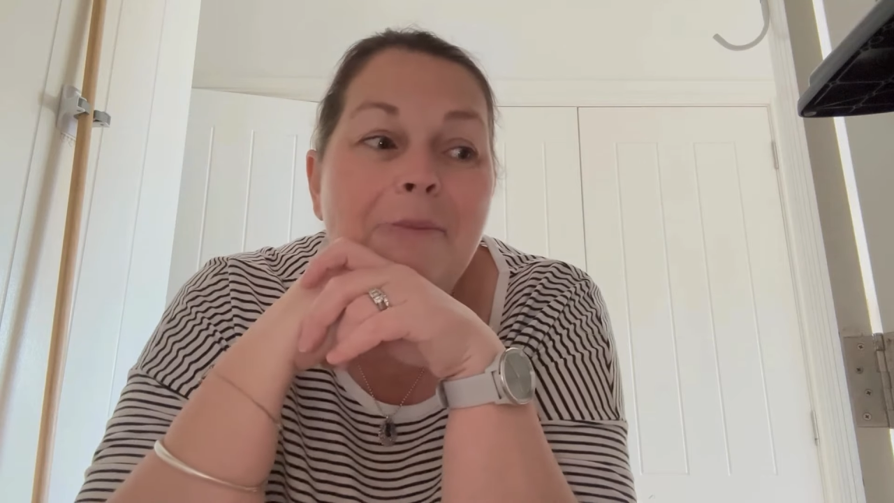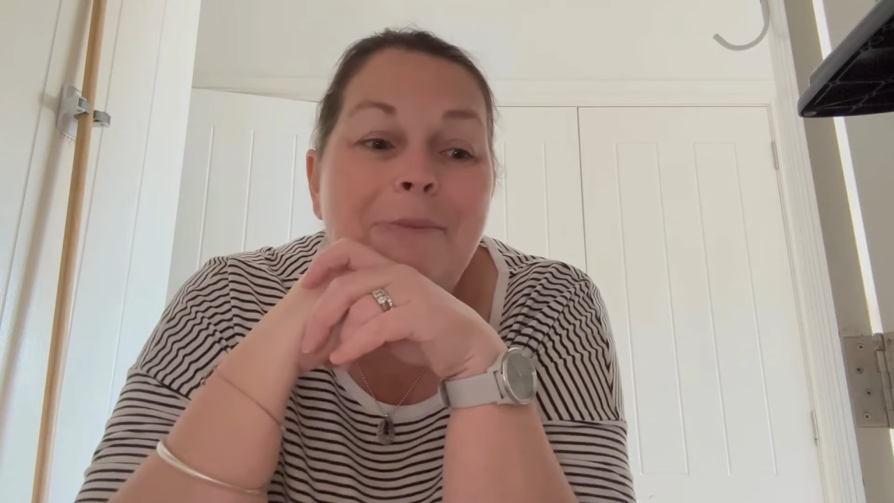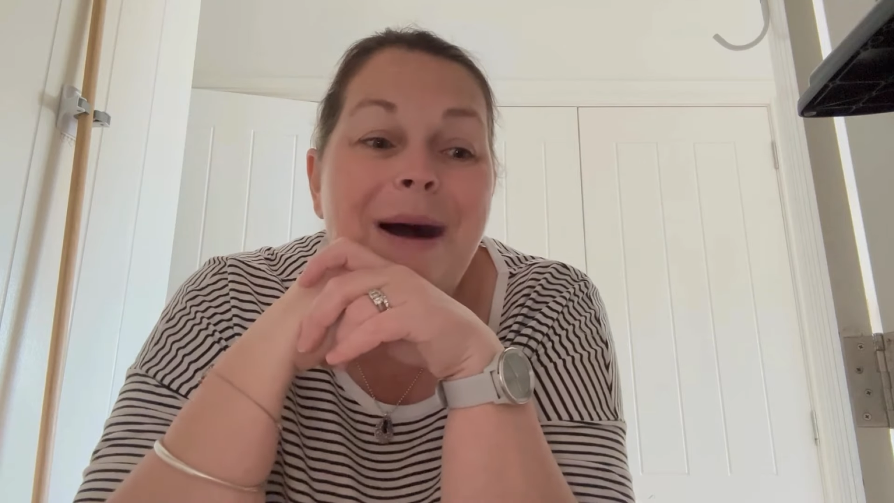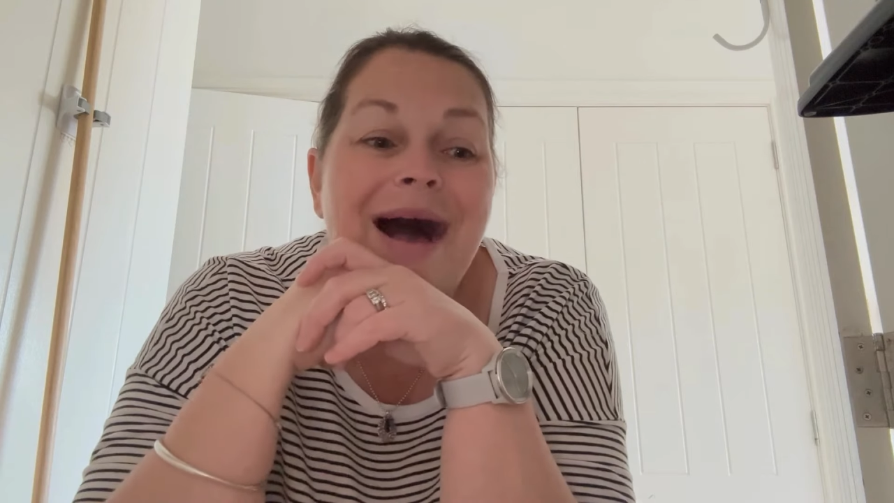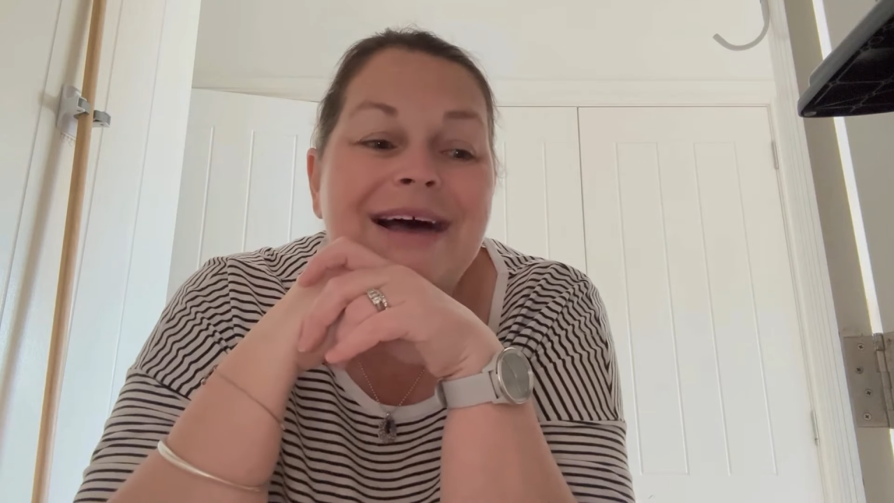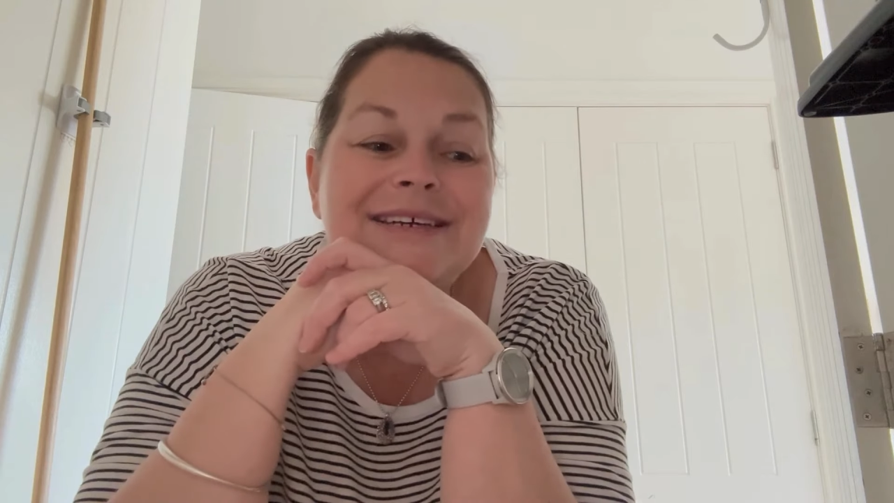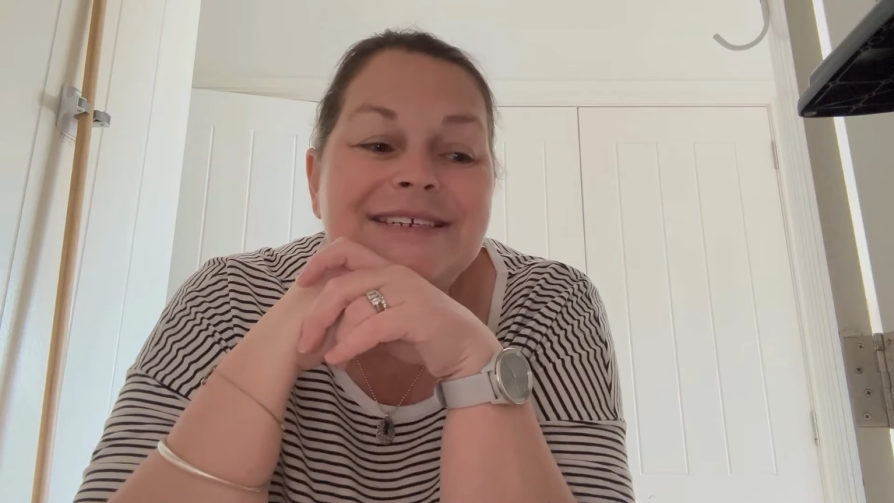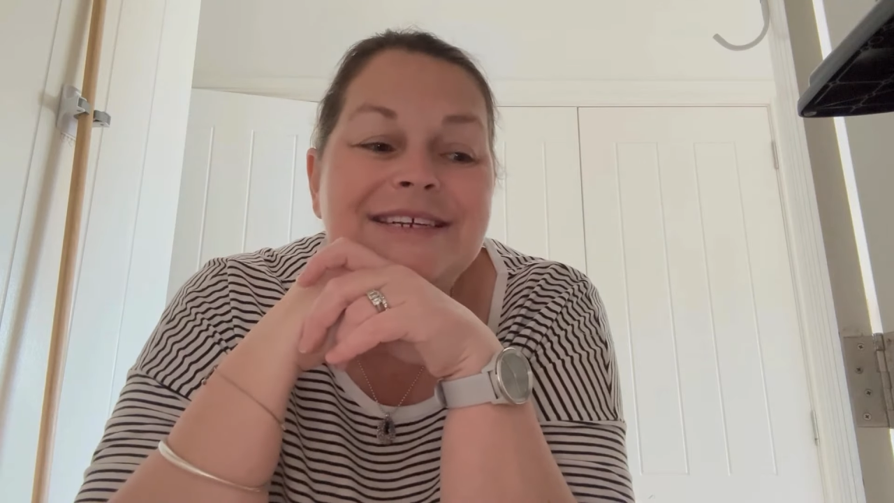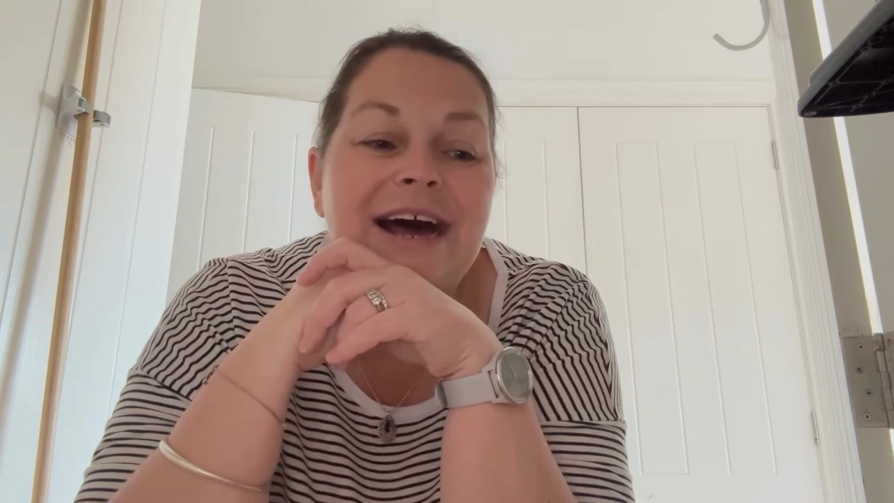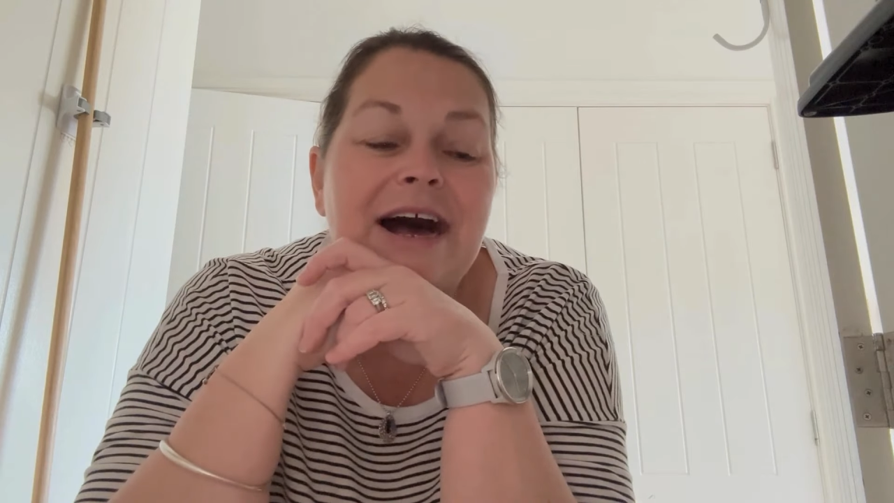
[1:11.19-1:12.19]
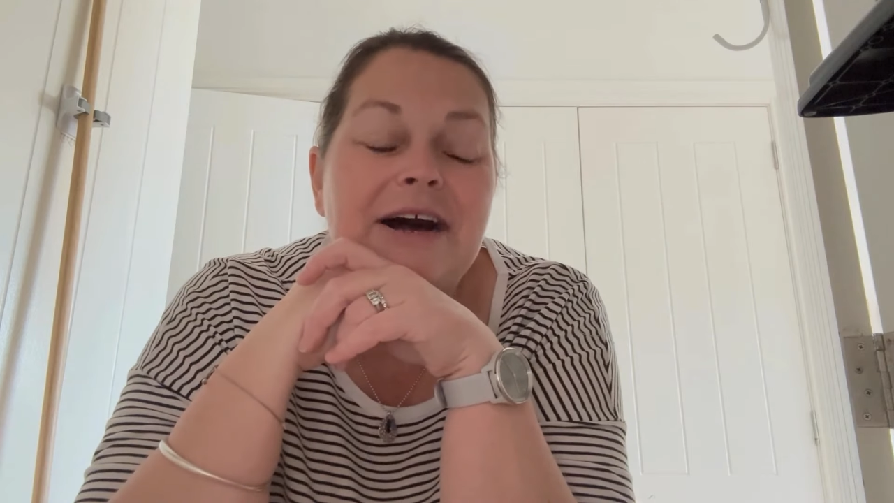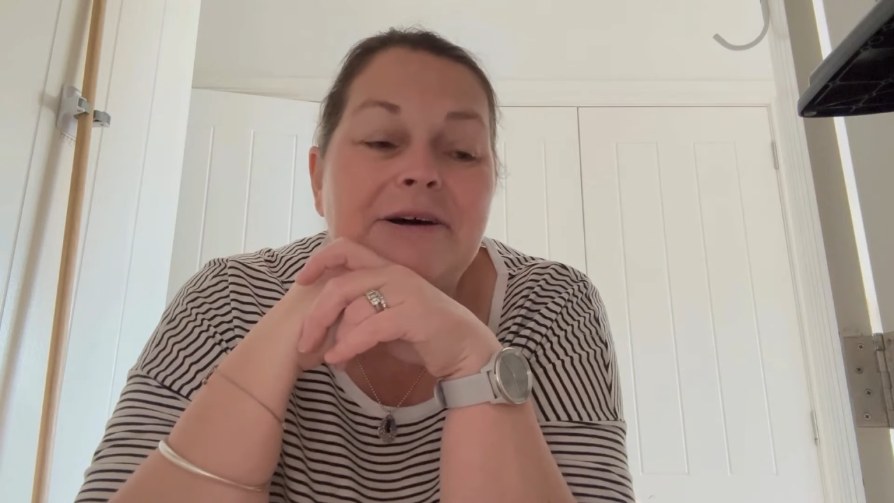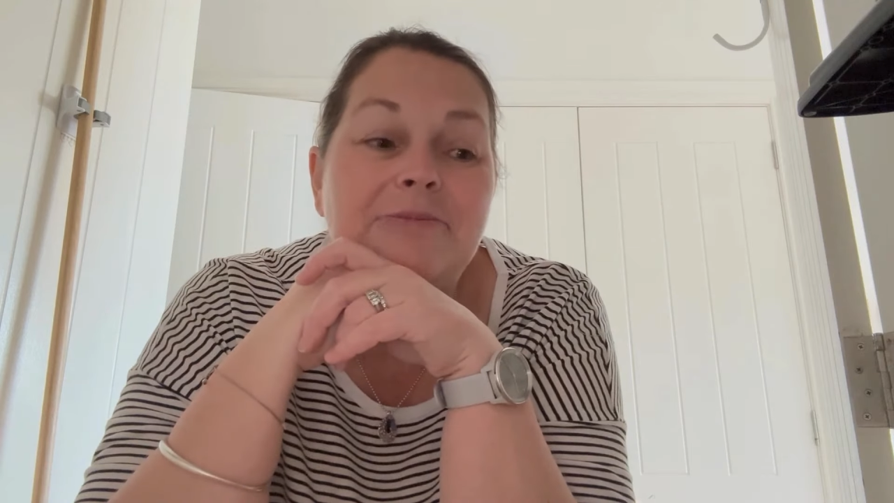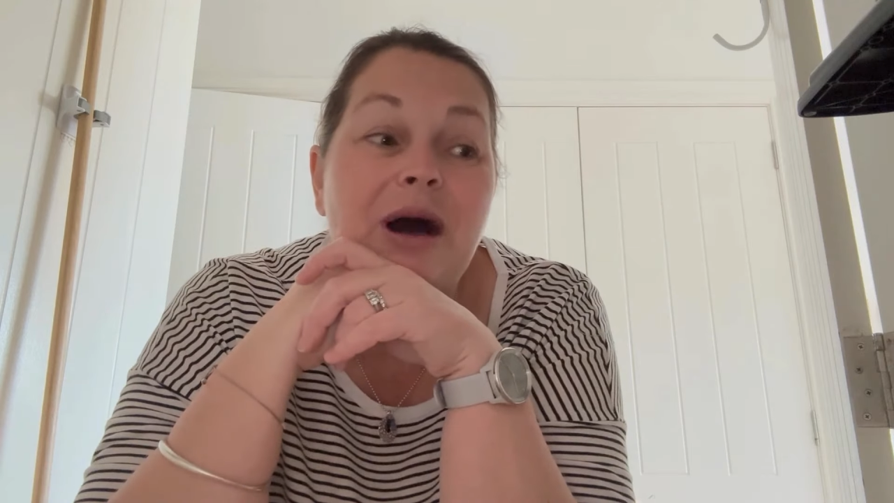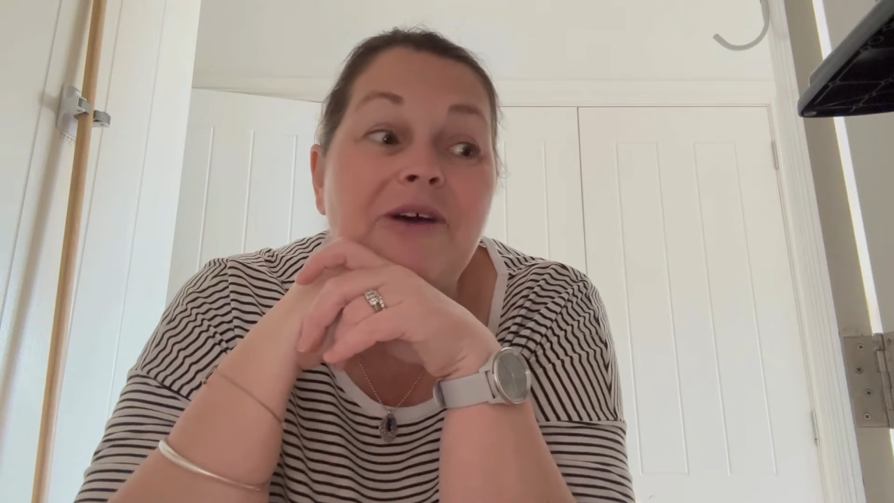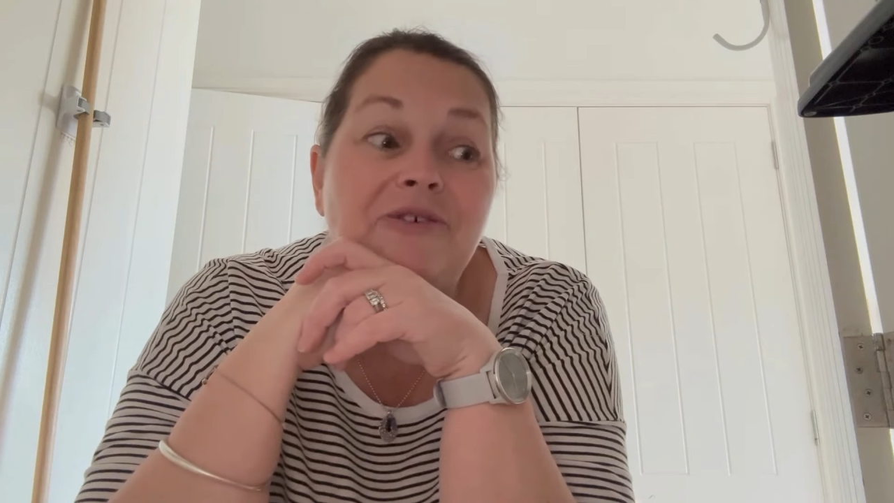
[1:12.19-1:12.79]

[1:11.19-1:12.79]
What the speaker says: but I